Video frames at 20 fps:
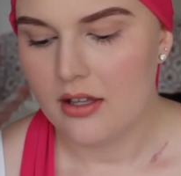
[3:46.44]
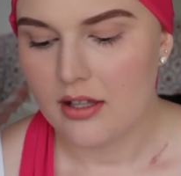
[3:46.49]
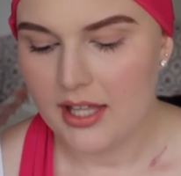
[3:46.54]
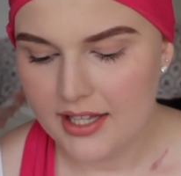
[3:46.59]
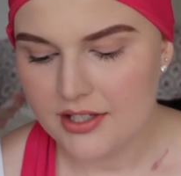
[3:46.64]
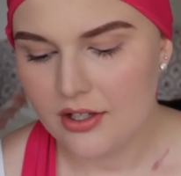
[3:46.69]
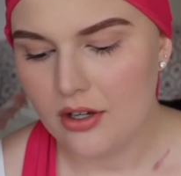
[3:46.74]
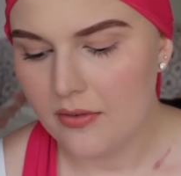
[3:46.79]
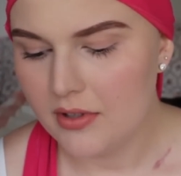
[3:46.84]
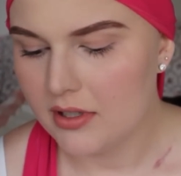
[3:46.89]

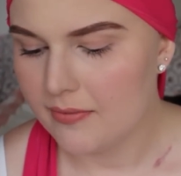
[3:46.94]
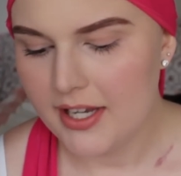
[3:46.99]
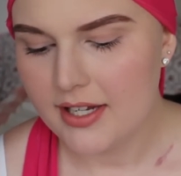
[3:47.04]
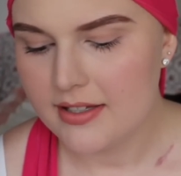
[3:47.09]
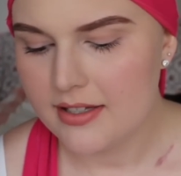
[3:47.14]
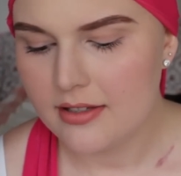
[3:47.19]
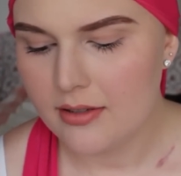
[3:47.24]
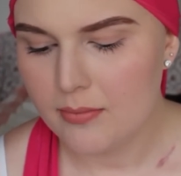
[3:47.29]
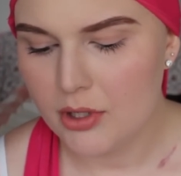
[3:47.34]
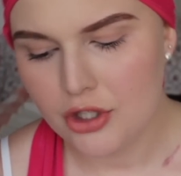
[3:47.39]
Cancer of the lymphatic
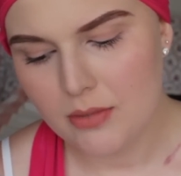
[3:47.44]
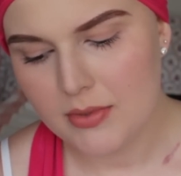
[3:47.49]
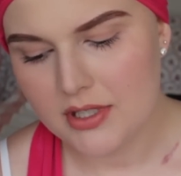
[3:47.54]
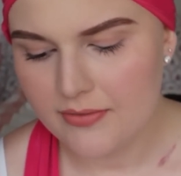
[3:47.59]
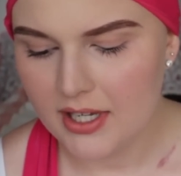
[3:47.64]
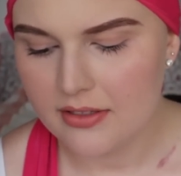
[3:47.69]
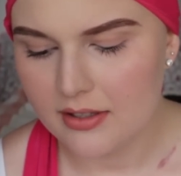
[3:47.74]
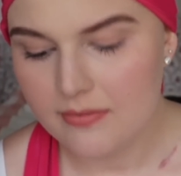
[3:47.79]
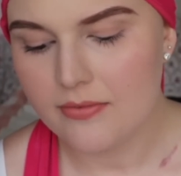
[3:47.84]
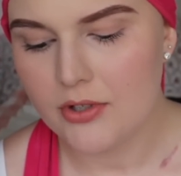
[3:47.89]
system. Tumours
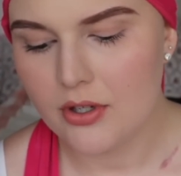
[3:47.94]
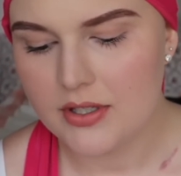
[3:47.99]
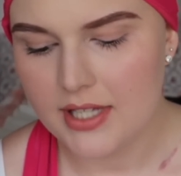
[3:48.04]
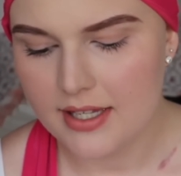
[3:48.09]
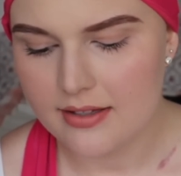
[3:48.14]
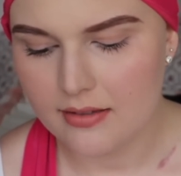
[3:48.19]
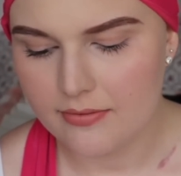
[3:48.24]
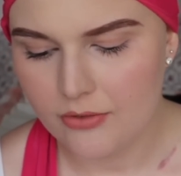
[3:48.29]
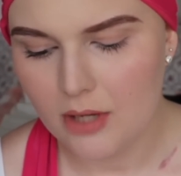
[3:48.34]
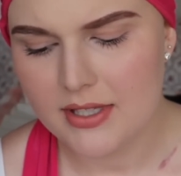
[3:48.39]
affect the lymph nodes
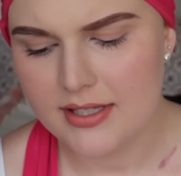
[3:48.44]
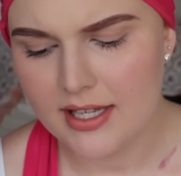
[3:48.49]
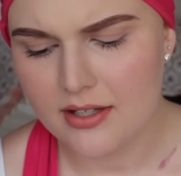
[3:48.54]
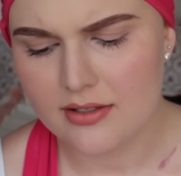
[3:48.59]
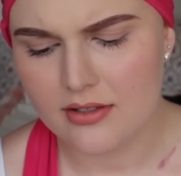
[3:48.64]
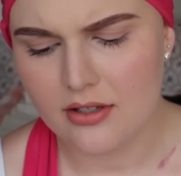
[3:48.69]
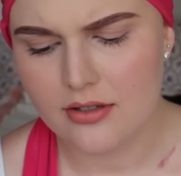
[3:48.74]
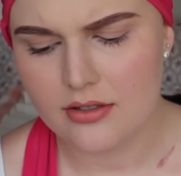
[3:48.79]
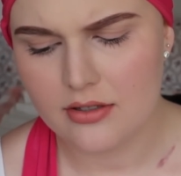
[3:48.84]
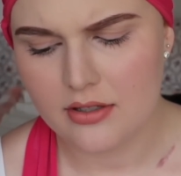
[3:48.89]
as lymphoma
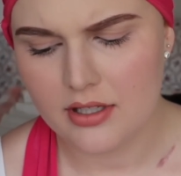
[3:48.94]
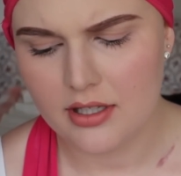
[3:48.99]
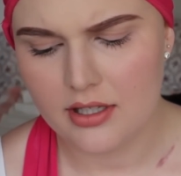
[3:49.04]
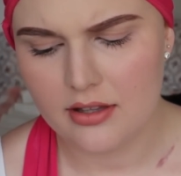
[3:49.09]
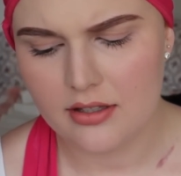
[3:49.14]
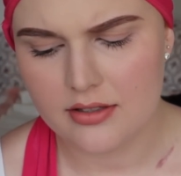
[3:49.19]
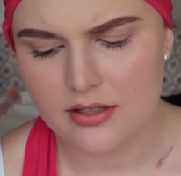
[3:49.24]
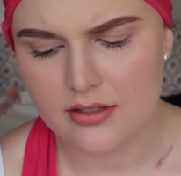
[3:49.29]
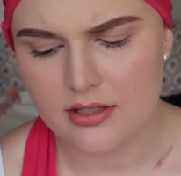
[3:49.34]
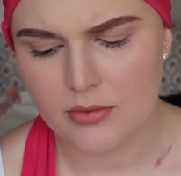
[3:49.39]
cells lodge in
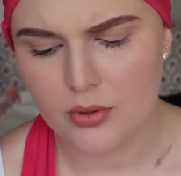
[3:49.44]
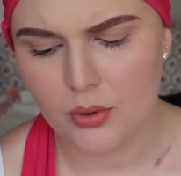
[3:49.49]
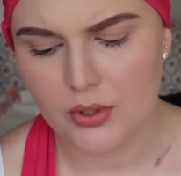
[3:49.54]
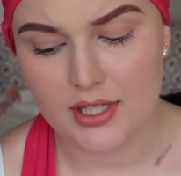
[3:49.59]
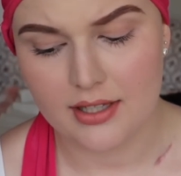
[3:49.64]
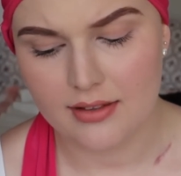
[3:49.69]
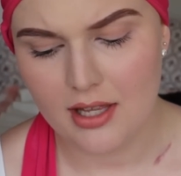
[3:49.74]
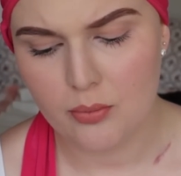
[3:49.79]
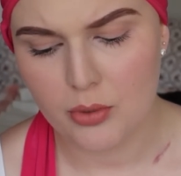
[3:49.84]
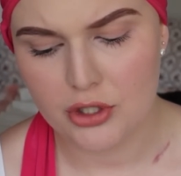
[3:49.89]
the system,
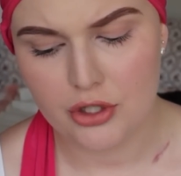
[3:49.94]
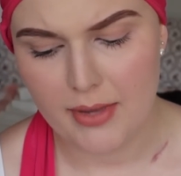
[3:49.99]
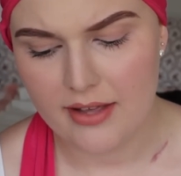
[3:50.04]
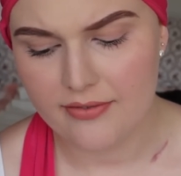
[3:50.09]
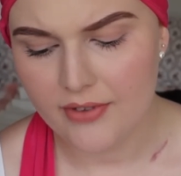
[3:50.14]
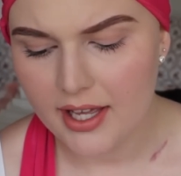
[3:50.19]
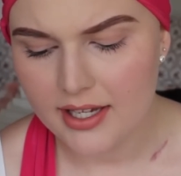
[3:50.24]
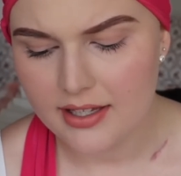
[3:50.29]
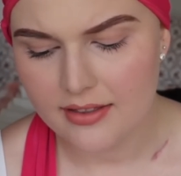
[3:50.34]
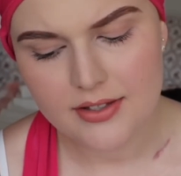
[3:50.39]
causing a lump, which you may
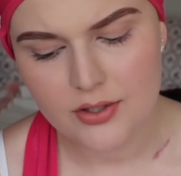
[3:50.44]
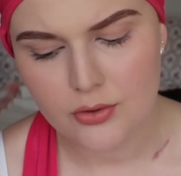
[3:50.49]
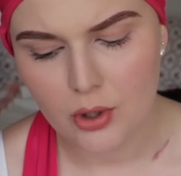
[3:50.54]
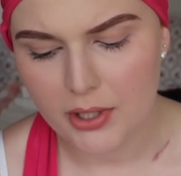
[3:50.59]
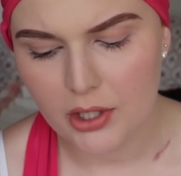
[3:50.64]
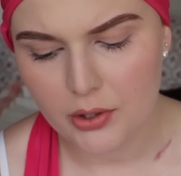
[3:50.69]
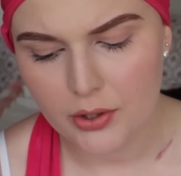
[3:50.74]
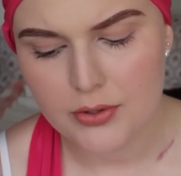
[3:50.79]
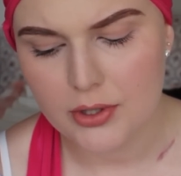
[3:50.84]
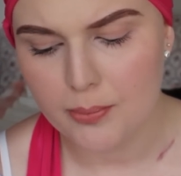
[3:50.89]
find. These are
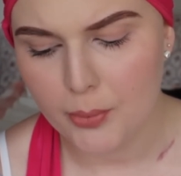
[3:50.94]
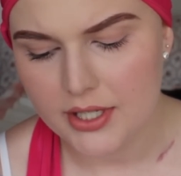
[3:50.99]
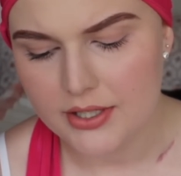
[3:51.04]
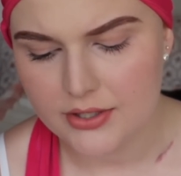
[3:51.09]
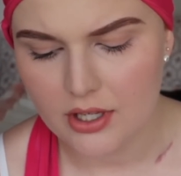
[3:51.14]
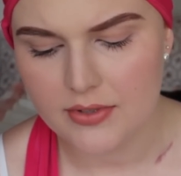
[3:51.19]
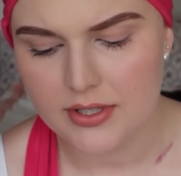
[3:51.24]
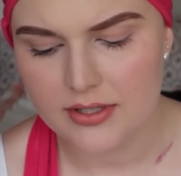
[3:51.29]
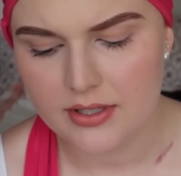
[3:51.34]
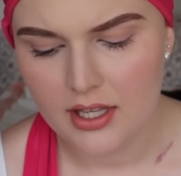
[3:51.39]
normally close to the body
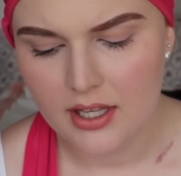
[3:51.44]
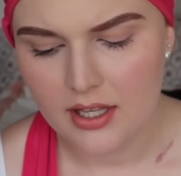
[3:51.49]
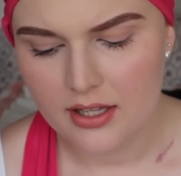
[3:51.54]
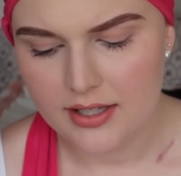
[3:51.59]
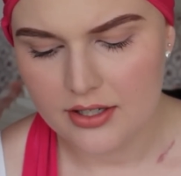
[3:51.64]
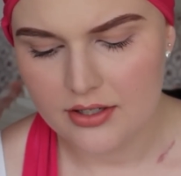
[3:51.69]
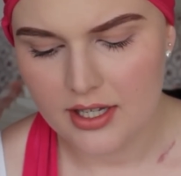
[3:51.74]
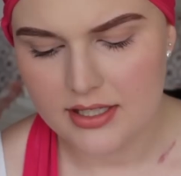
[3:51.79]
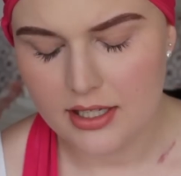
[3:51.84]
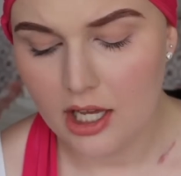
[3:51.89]
surface,
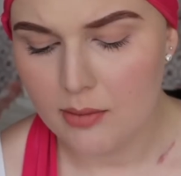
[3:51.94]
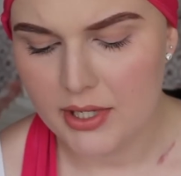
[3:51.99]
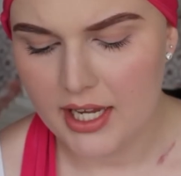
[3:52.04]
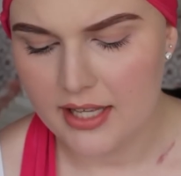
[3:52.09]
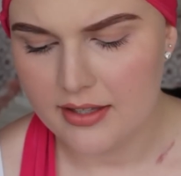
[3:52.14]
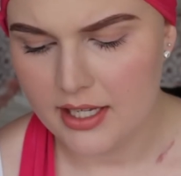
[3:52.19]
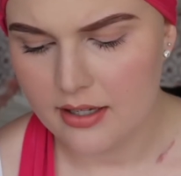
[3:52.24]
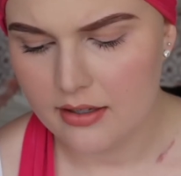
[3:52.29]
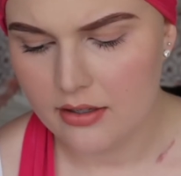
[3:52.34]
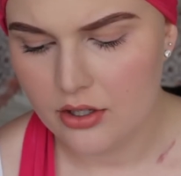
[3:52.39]
such as the armpit
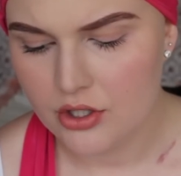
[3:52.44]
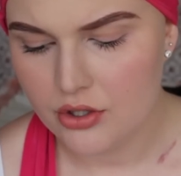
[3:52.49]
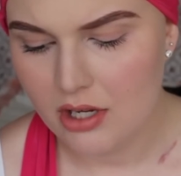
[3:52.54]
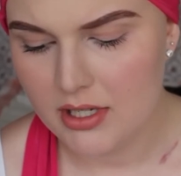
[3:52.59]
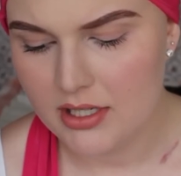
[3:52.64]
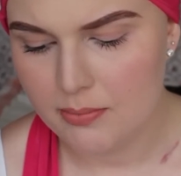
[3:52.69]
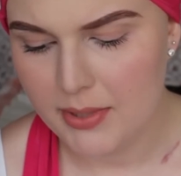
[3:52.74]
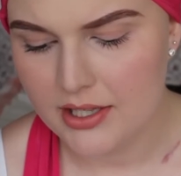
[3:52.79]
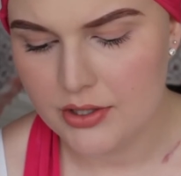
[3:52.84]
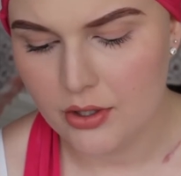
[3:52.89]
and the neck.
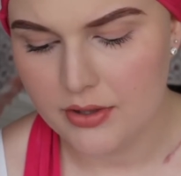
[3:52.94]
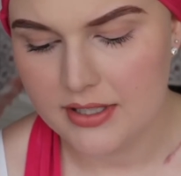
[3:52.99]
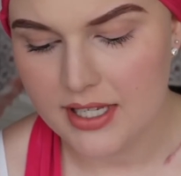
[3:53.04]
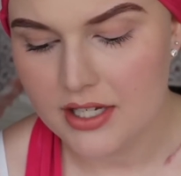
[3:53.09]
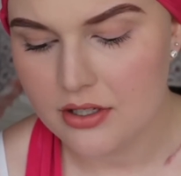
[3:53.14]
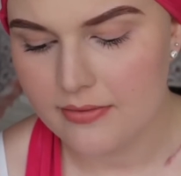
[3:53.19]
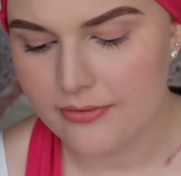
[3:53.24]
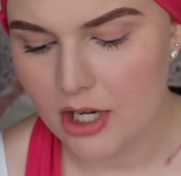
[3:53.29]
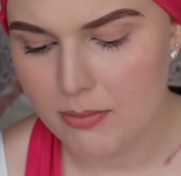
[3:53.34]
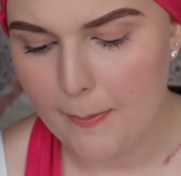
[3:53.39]
Treatment depends on the
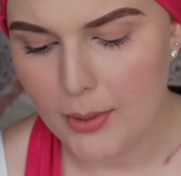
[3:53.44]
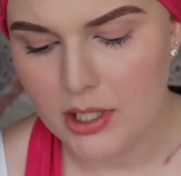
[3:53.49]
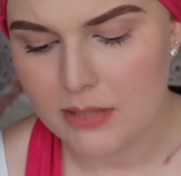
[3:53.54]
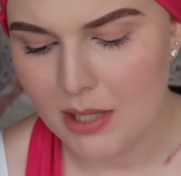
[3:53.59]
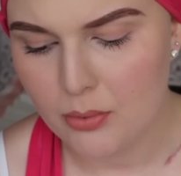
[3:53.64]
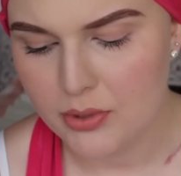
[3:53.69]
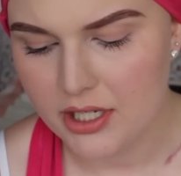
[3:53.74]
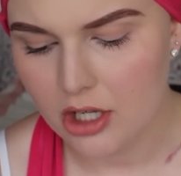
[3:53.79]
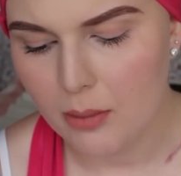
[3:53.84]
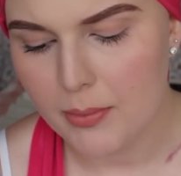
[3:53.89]
stage of lymphoma. Most
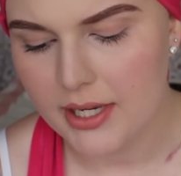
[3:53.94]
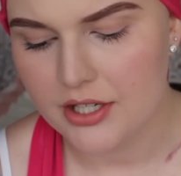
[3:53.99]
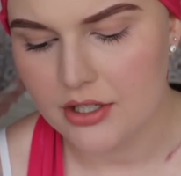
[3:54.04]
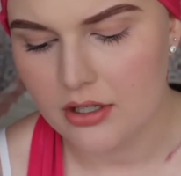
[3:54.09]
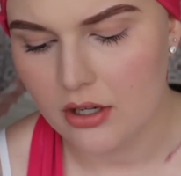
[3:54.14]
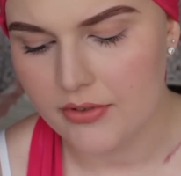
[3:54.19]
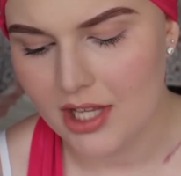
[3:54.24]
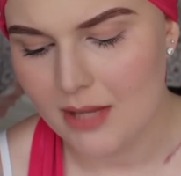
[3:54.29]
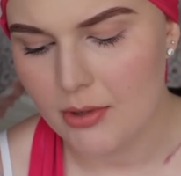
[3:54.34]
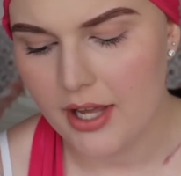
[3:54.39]
people need a combination
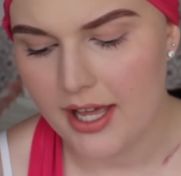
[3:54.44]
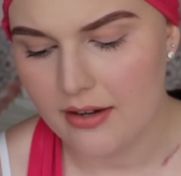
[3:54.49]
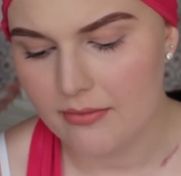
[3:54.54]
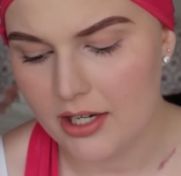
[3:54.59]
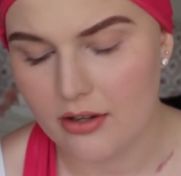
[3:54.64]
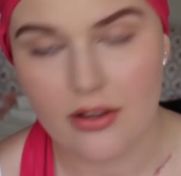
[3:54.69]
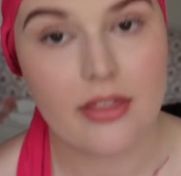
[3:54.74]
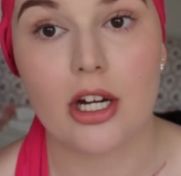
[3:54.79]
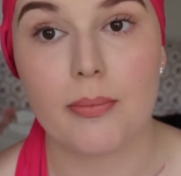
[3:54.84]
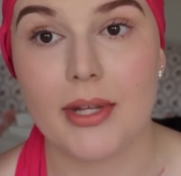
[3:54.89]
of chemo and
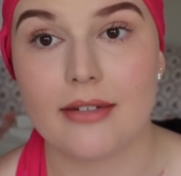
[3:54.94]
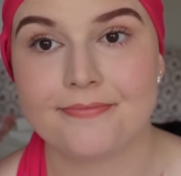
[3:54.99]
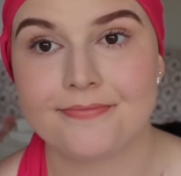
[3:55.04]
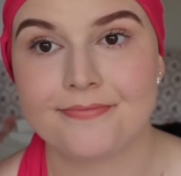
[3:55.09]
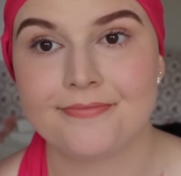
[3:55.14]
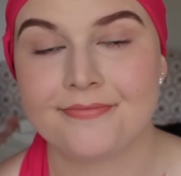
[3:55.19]
radiotherapy.